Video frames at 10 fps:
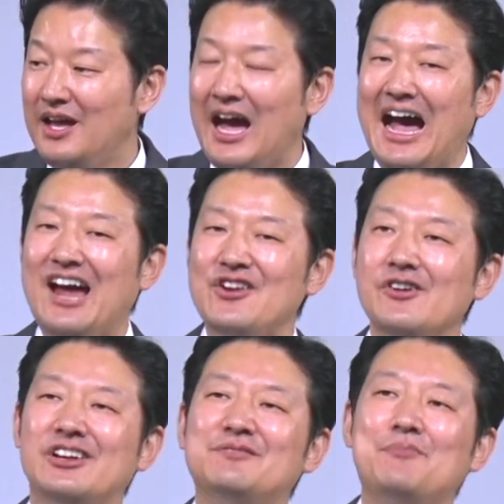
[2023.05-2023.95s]
How do you
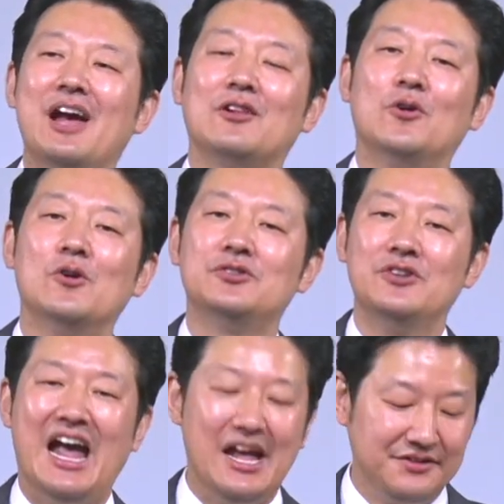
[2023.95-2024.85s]
expect Lord
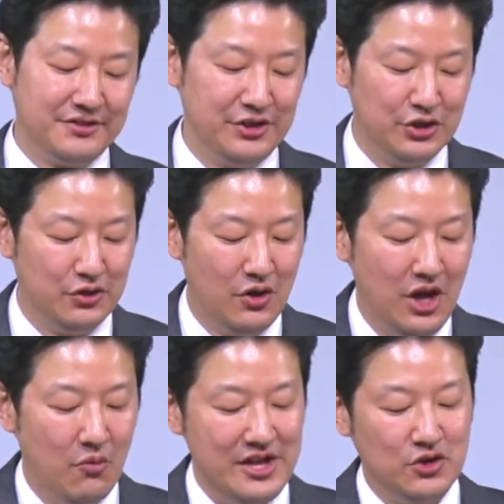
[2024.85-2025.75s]
to answer you
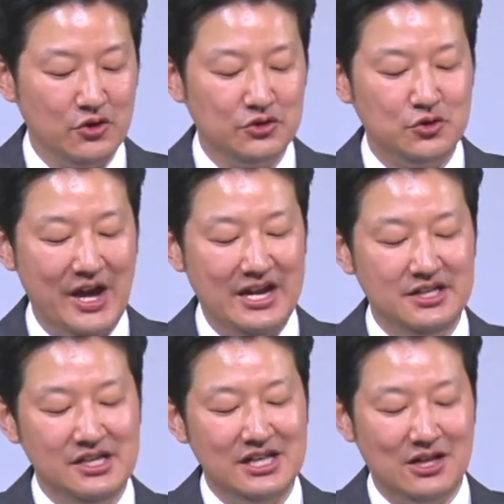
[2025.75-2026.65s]
when you don't do
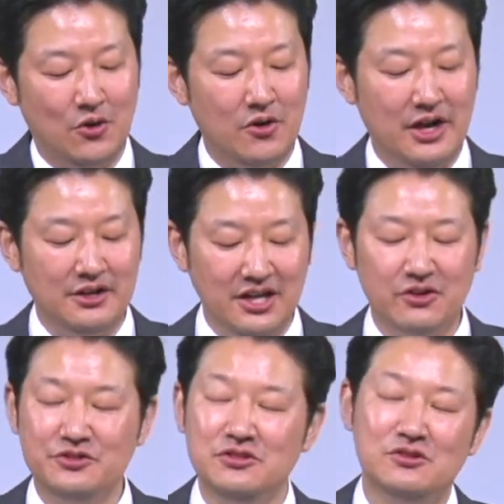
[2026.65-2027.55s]
anything that Lord
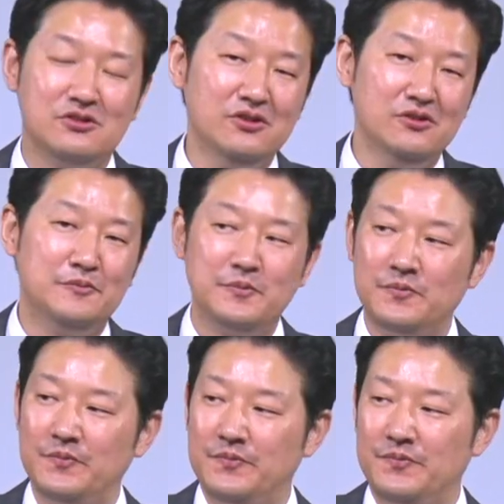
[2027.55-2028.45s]
tells you to do?
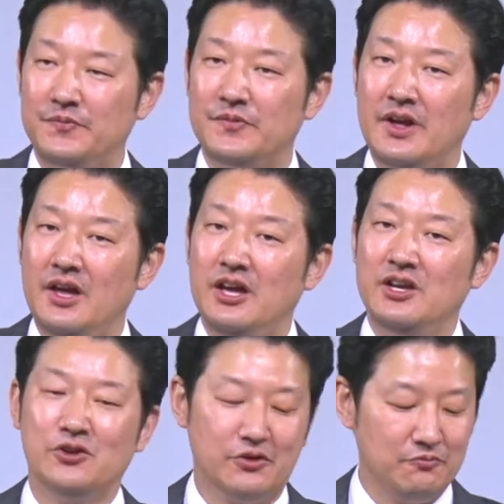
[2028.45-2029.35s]

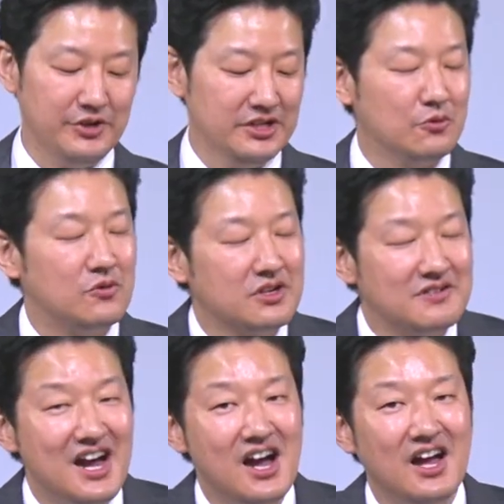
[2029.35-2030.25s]
You don't read the Word of
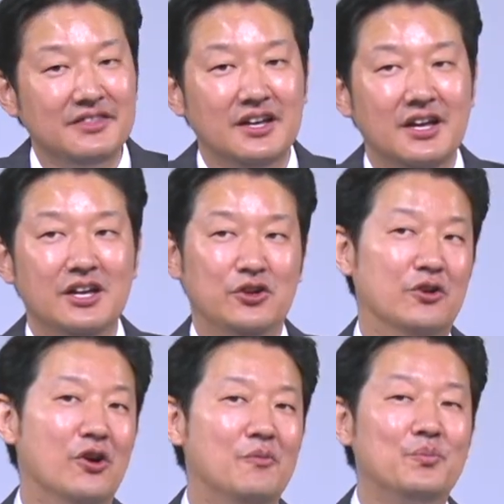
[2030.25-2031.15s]
God. You
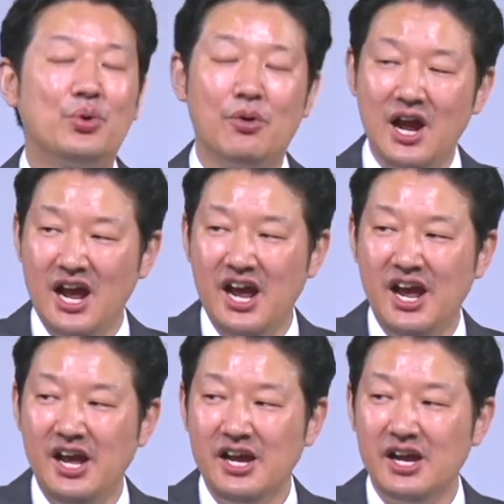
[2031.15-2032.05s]
don't
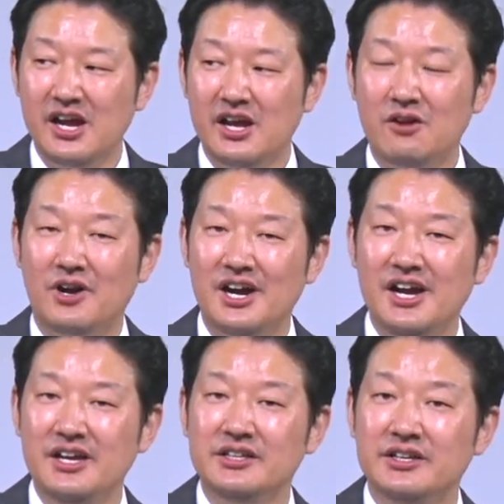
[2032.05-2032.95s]
pray, right?